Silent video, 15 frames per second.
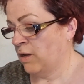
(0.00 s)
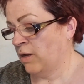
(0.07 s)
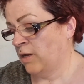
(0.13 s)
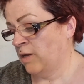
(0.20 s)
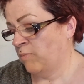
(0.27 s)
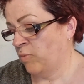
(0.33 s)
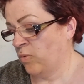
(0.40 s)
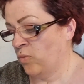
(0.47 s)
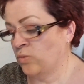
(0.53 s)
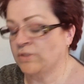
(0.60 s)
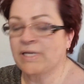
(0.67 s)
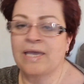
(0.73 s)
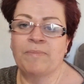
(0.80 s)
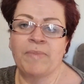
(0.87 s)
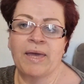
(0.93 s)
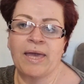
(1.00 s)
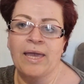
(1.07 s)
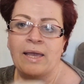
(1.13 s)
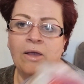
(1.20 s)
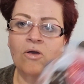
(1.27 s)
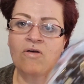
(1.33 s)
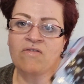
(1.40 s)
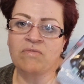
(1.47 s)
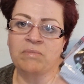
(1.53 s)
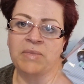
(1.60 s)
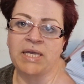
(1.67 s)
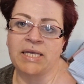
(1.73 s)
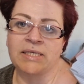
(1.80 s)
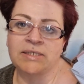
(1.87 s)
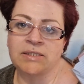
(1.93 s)
I bought a bag of
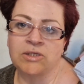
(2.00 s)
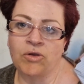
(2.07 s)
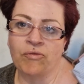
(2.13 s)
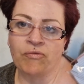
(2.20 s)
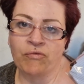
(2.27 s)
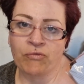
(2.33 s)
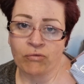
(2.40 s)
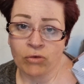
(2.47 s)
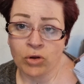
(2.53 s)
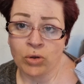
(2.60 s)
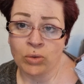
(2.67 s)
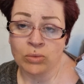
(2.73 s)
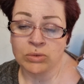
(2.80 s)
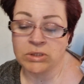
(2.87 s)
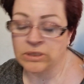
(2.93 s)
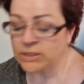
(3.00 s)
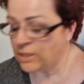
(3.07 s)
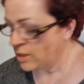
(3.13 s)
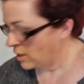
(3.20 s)
mixed fruit.